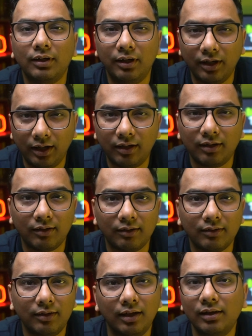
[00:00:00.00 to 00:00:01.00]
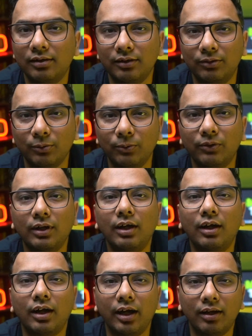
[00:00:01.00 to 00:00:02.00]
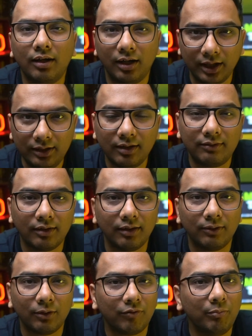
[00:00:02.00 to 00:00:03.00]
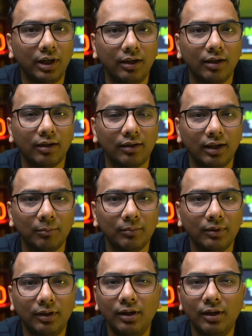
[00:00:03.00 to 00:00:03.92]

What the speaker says: greater health issues and a higher chance of making a claim.